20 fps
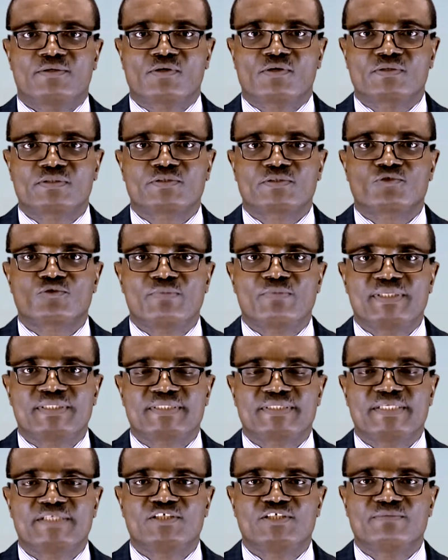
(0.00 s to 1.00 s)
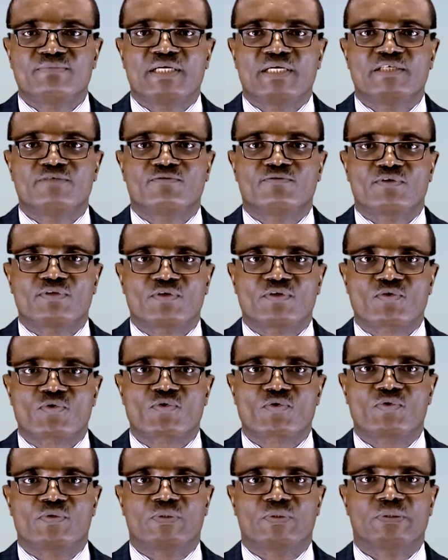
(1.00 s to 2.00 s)
order to maintain demand for the
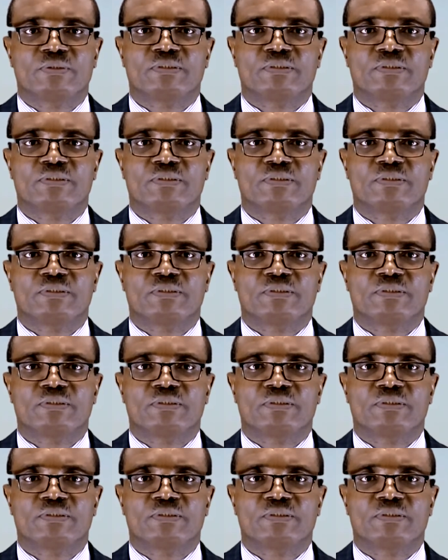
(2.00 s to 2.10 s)
crew,